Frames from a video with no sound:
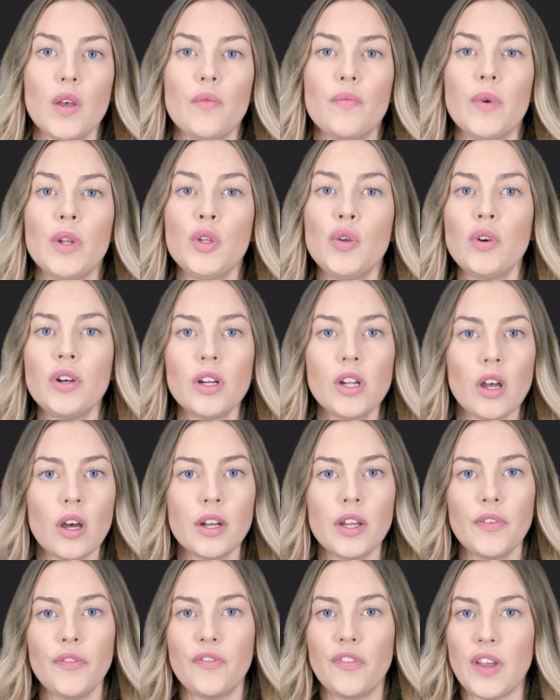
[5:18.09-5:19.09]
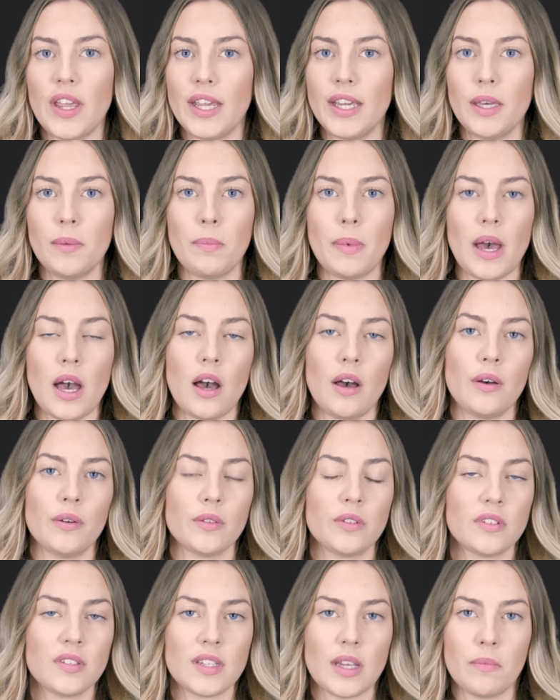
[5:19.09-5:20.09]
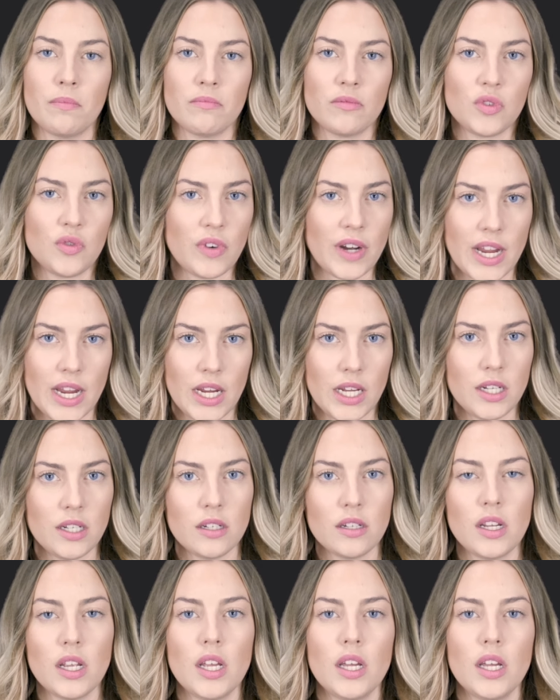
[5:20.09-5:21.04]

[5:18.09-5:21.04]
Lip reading: When you're gonna think about some trade